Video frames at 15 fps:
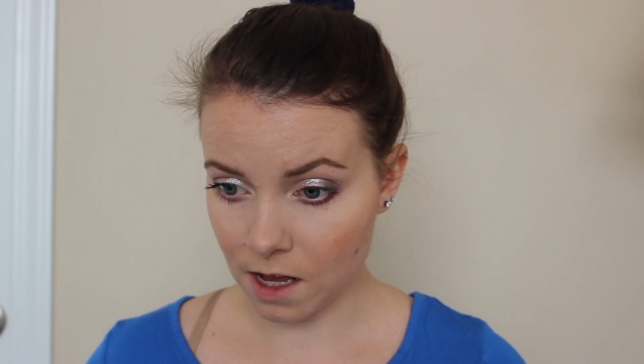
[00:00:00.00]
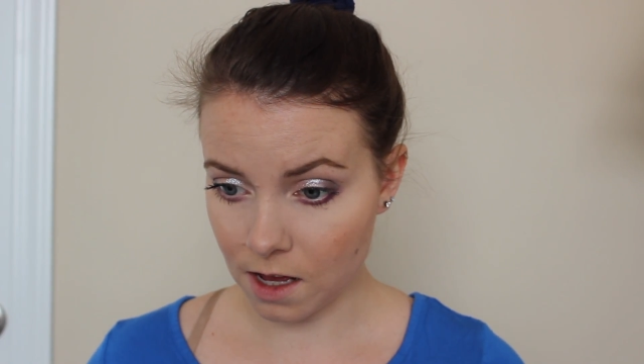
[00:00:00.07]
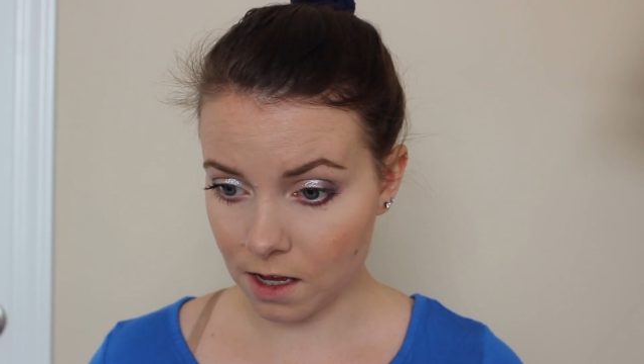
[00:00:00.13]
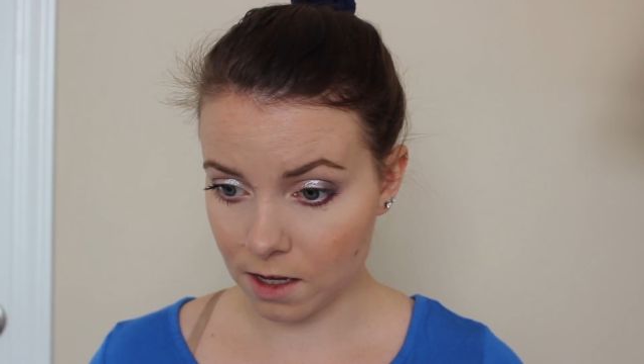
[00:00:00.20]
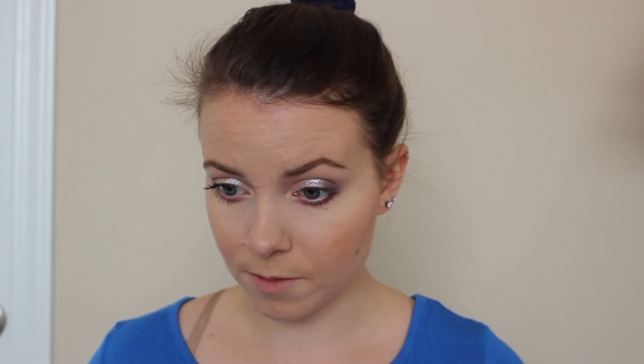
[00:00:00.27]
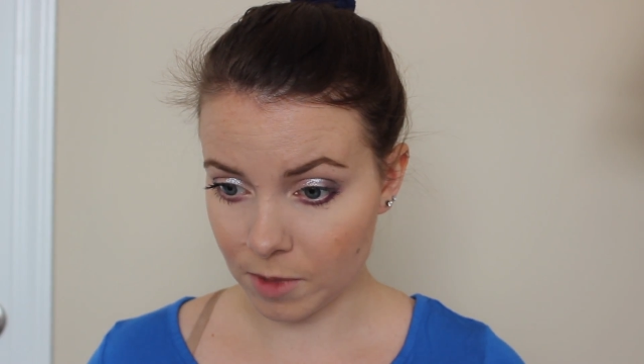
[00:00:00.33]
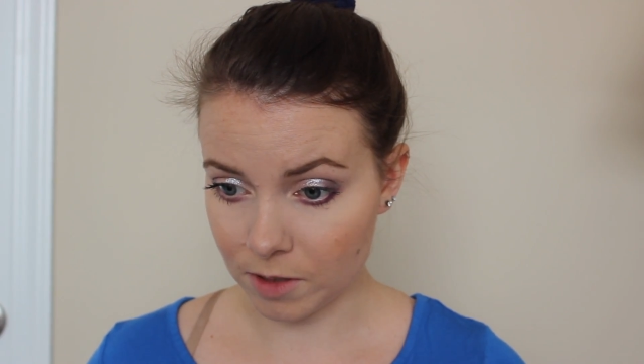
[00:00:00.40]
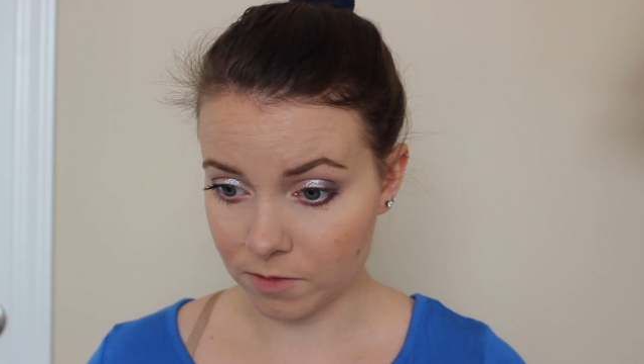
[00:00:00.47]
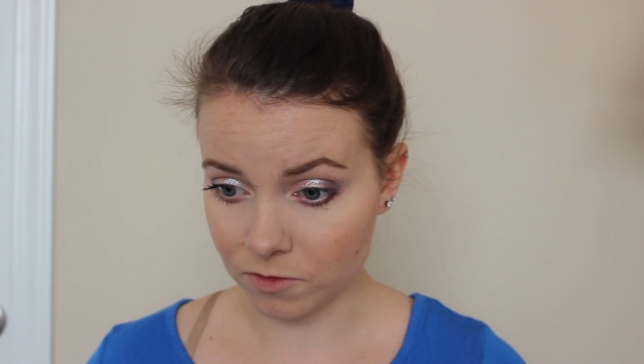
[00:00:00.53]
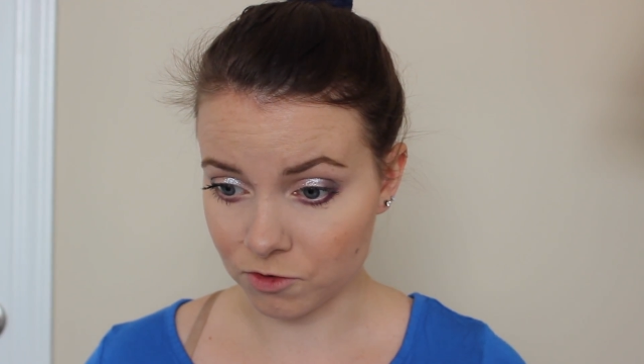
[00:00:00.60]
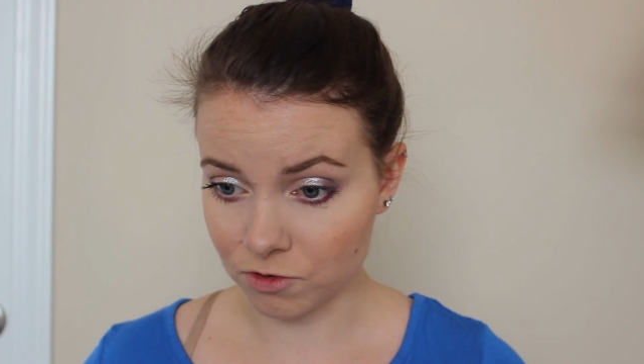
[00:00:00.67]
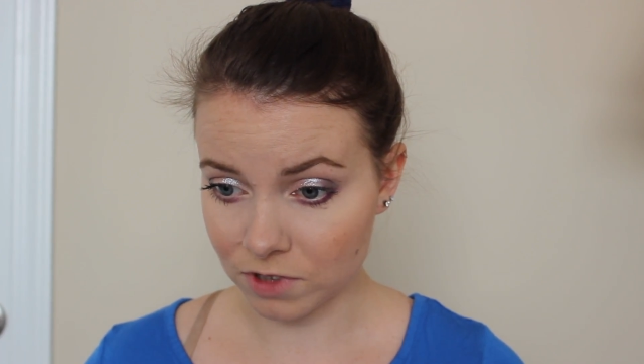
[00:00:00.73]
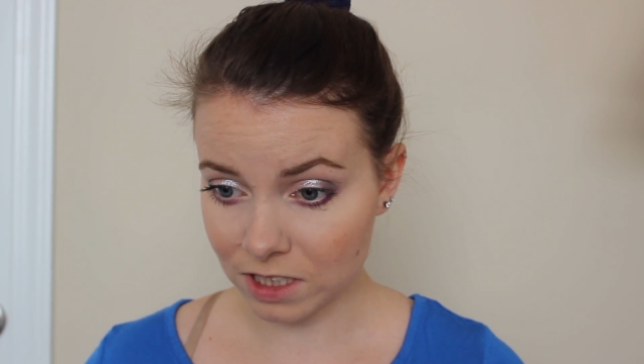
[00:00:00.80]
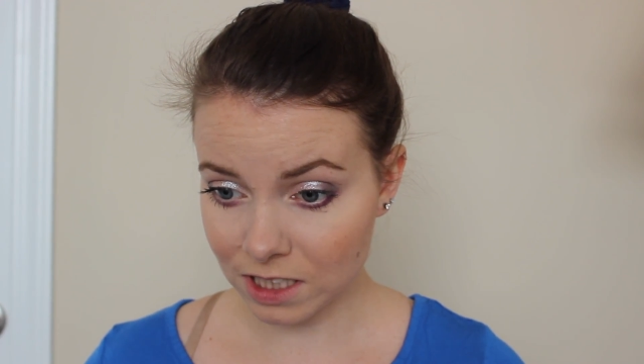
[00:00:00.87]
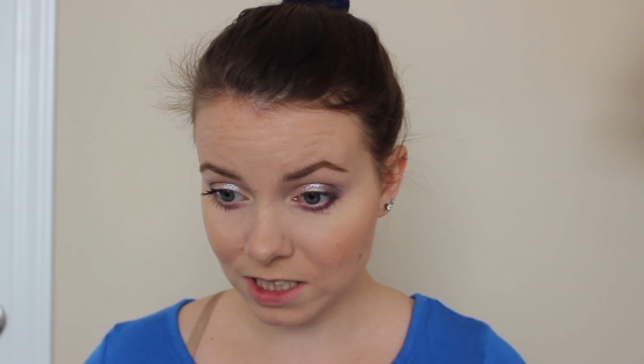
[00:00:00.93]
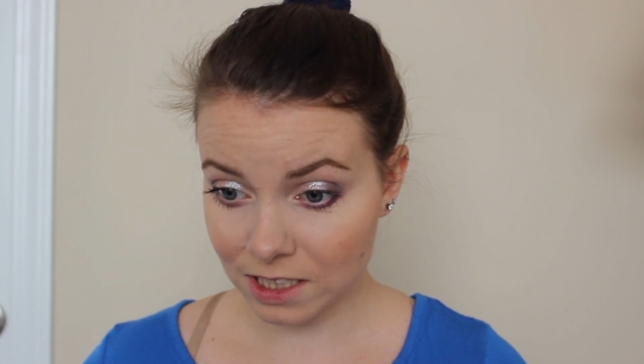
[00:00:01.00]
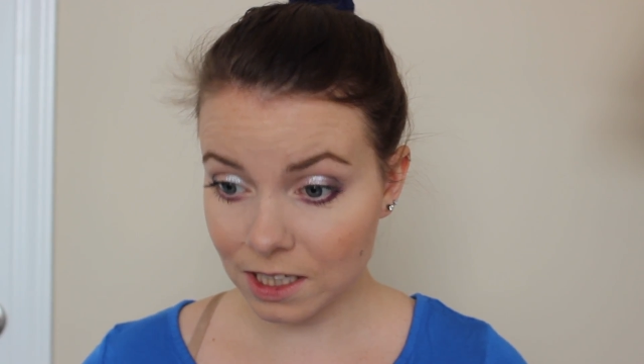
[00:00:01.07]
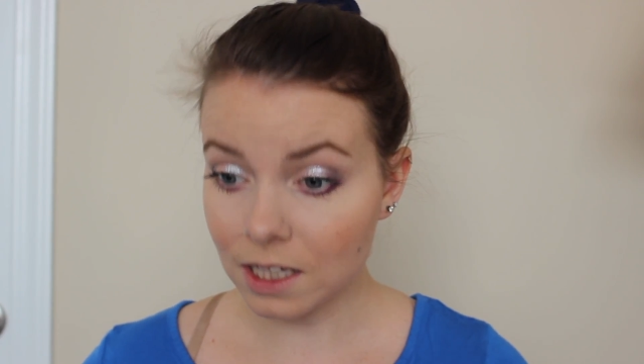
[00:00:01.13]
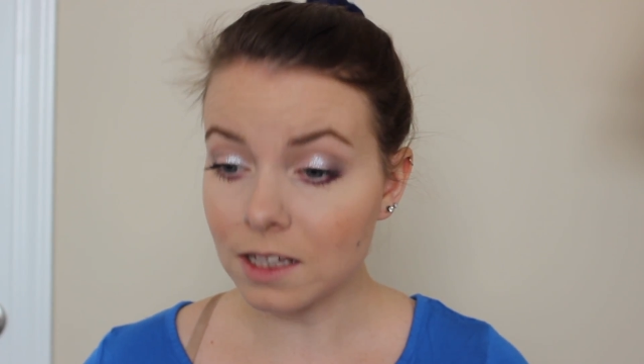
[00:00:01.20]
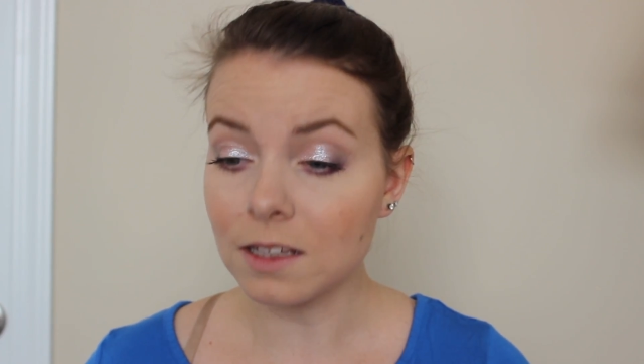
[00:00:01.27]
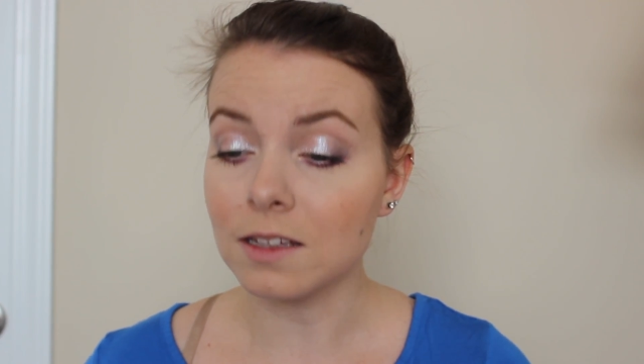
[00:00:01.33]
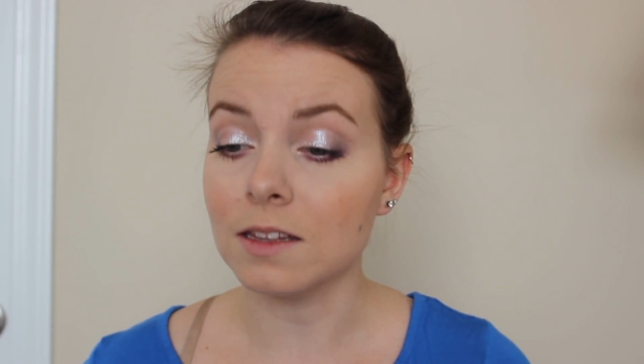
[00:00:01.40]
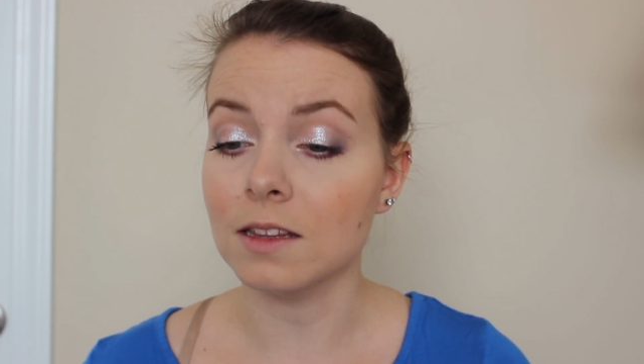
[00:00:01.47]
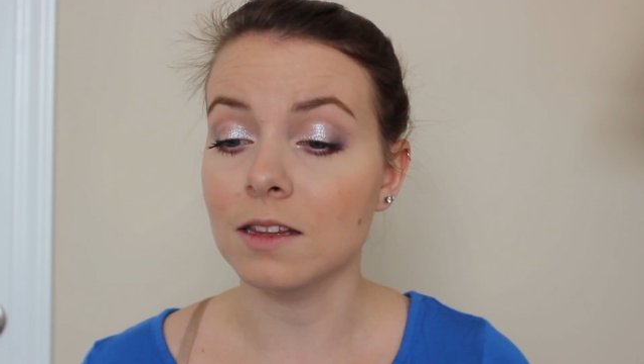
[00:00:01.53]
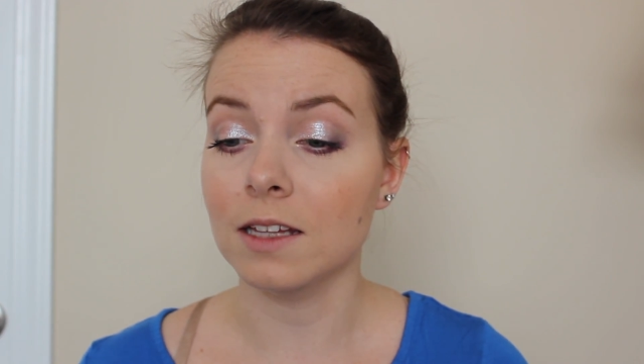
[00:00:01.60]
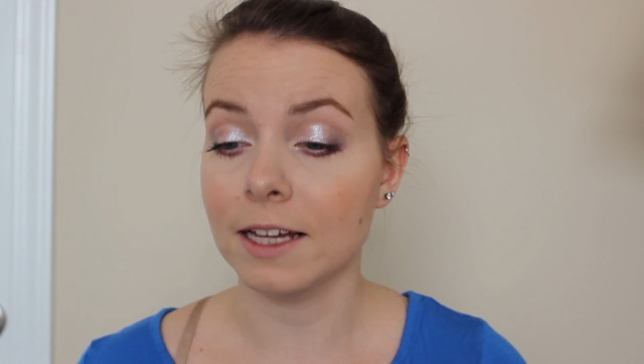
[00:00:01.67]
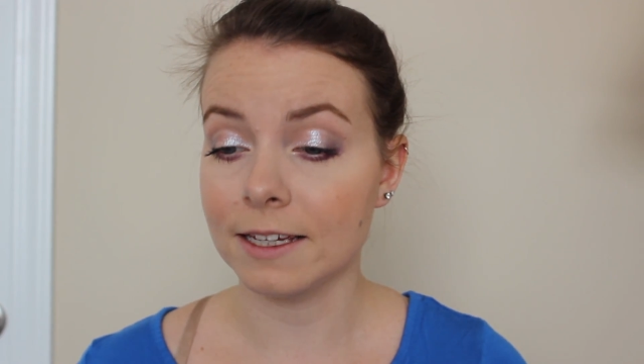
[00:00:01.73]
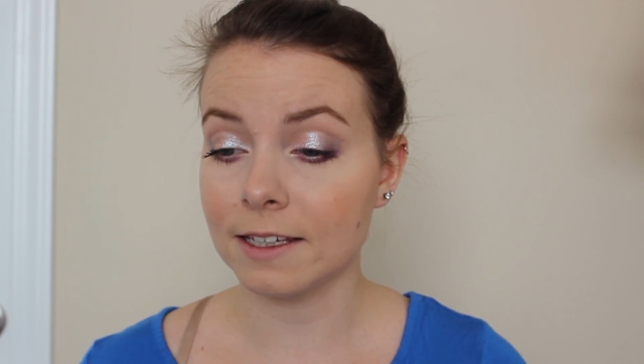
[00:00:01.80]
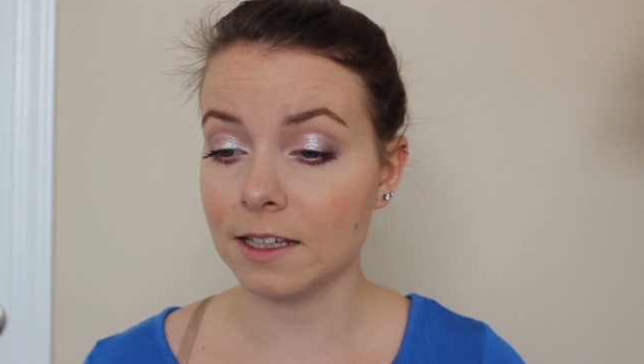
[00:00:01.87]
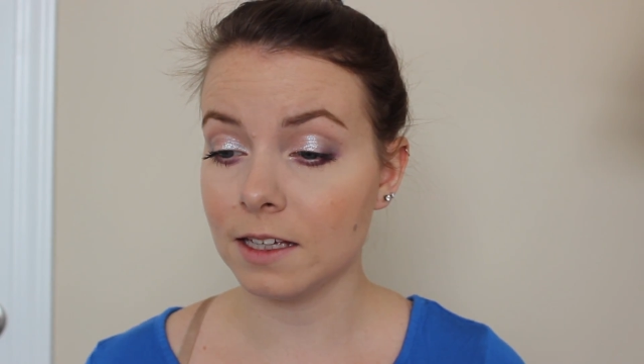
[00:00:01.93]
I'm really
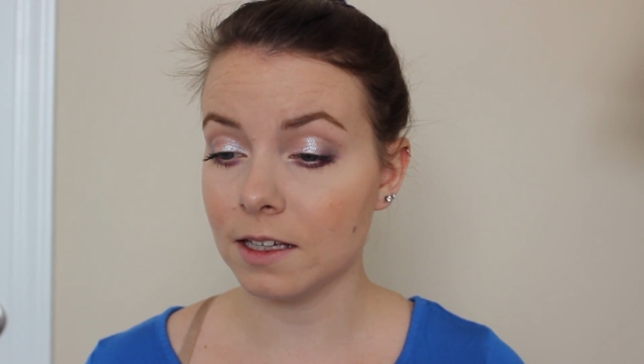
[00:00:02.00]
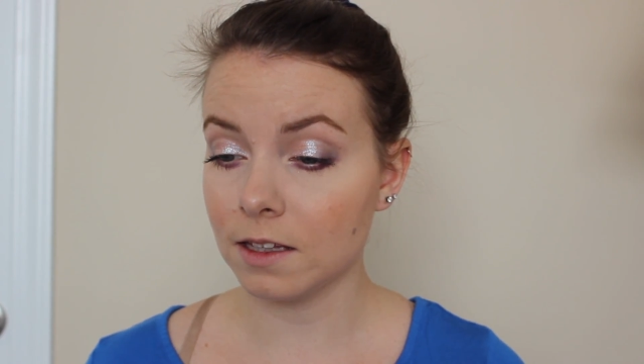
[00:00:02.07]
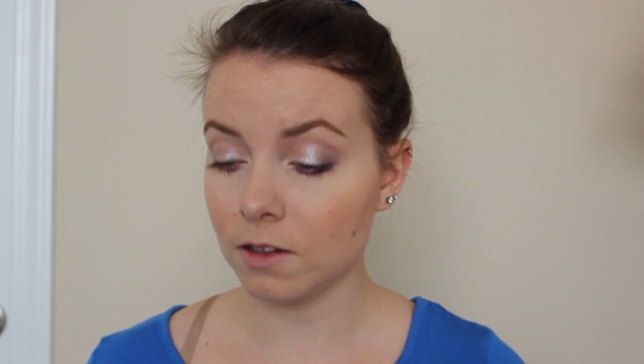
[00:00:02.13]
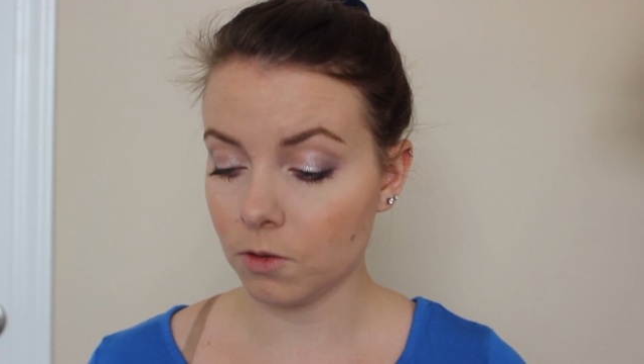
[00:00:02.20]
liking